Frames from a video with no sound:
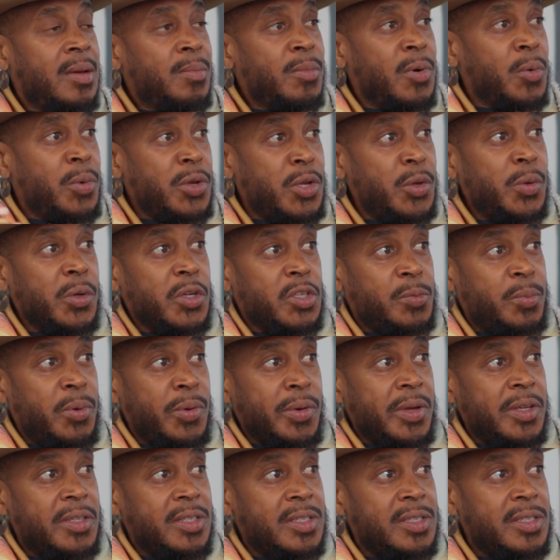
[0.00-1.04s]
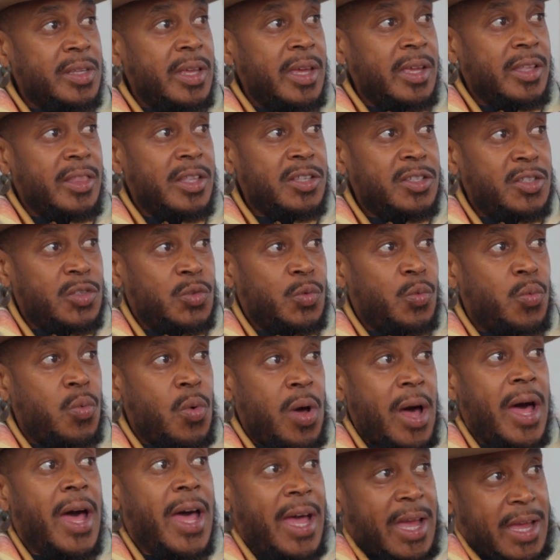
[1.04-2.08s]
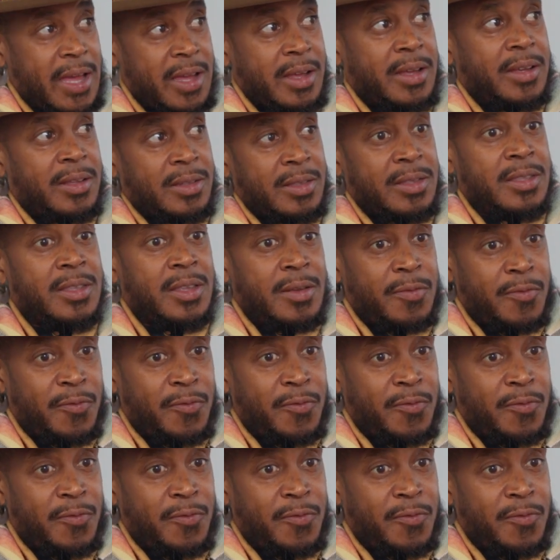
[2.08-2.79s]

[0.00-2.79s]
But what you experience is like, this is why the